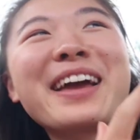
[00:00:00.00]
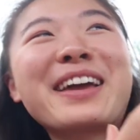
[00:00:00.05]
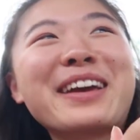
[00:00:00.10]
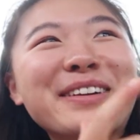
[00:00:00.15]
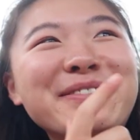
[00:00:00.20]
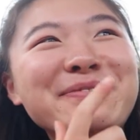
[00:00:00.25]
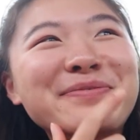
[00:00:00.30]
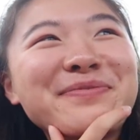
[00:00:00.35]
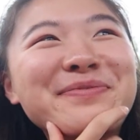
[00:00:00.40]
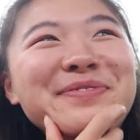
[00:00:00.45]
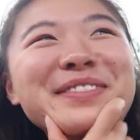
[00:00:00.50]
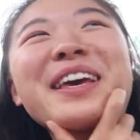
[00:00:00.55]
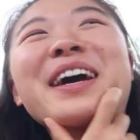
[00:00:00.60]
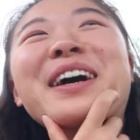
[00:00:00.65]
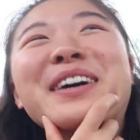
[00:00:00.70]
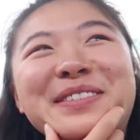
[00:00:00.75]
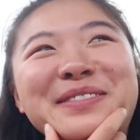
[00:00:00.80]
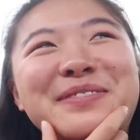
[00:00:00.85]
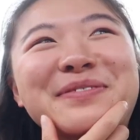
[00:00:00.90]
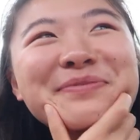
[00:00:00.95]
A.M.
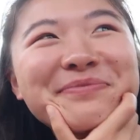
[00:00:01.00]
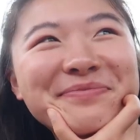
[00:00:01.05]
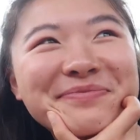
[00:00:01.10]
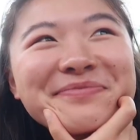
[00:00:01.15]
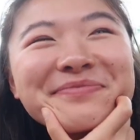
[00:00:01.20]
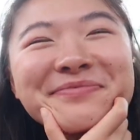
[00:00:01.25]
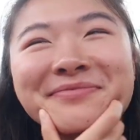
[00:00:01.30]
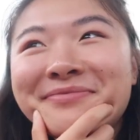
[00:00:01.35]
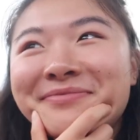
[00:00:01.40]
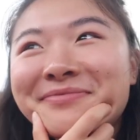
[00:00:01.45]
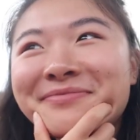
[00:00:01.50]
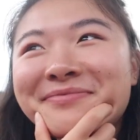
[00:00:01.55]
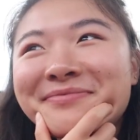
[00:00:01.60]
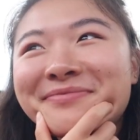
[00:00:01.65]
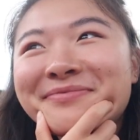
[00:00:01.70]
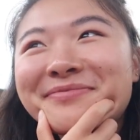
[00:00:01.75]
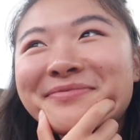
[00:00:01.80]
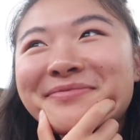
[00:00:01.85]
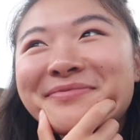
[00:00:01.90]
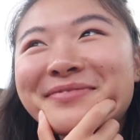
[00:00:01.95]
Yeah.
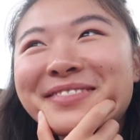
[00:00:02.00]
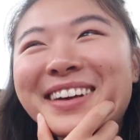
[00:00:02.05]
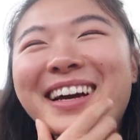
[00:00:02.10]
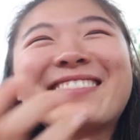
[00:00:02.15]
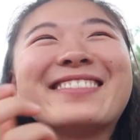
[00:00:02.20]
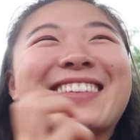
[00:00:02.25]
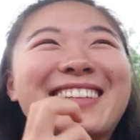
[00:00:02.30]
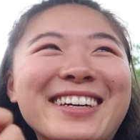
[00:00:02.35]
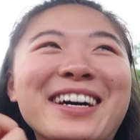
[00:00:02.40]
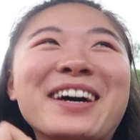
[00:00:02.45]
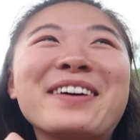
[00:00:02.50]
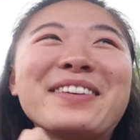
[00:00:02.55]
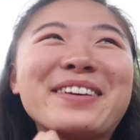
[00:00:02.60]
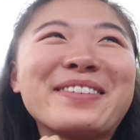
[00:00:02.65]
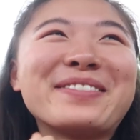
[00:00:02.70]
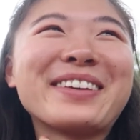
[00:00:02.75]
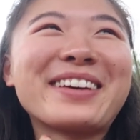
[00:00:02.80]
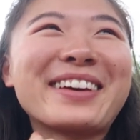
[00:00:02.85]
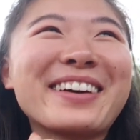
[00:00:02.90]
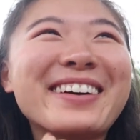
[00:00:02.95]
I really hope you
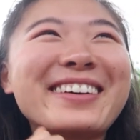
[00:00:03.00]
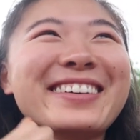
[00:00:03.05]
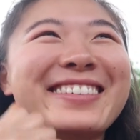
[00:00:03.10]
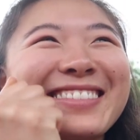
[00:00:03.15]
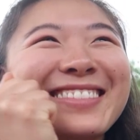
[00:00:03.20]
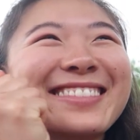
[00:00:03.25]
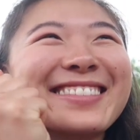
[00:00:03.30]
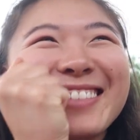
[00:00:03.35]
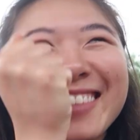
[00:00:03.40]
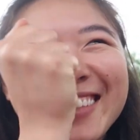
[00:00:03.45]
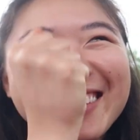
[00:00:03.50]
have a girl.